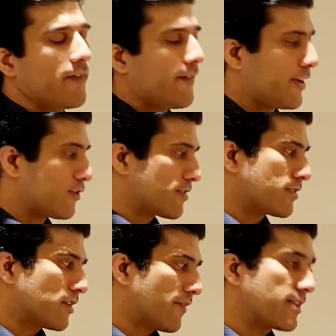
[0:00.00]
that your
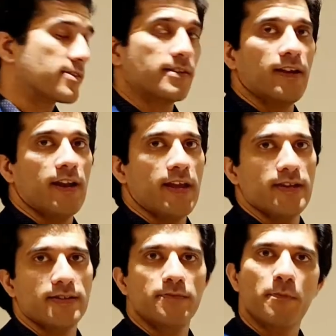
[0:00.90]
serving cell
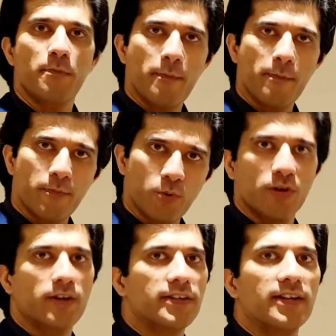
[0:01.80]
is
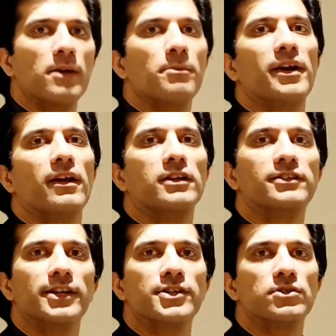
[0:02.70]
poorer than a particular
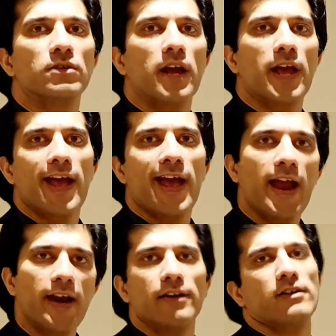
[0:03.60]
threshold and